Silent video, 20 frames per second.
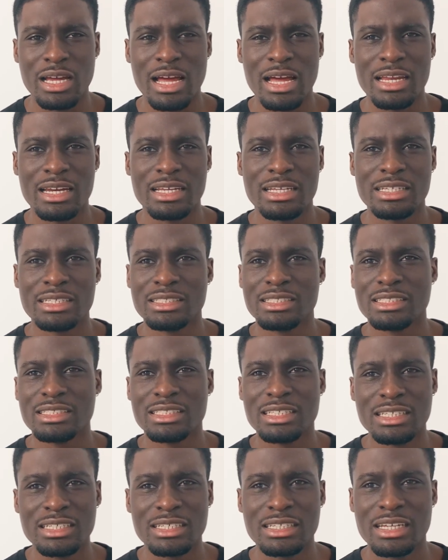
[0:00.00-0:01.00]
and it is
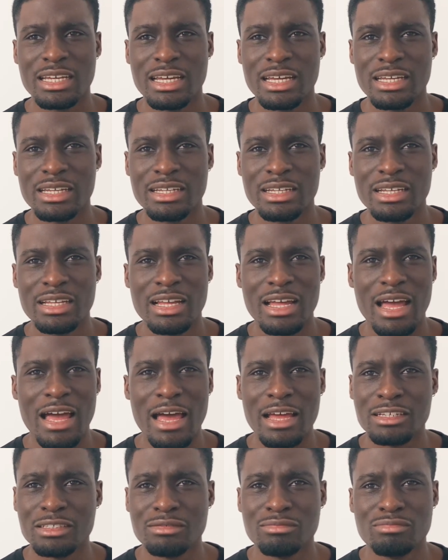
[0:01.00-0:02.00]
skincare
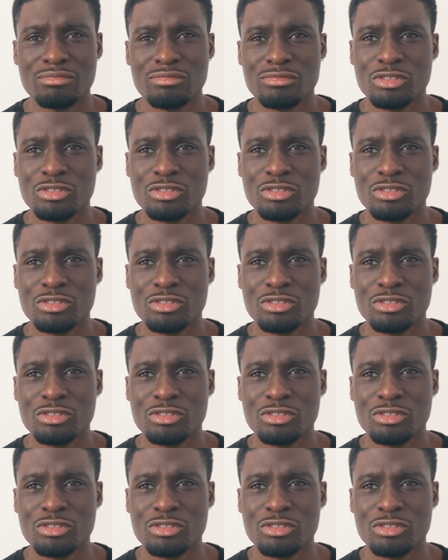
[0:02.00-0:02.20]
and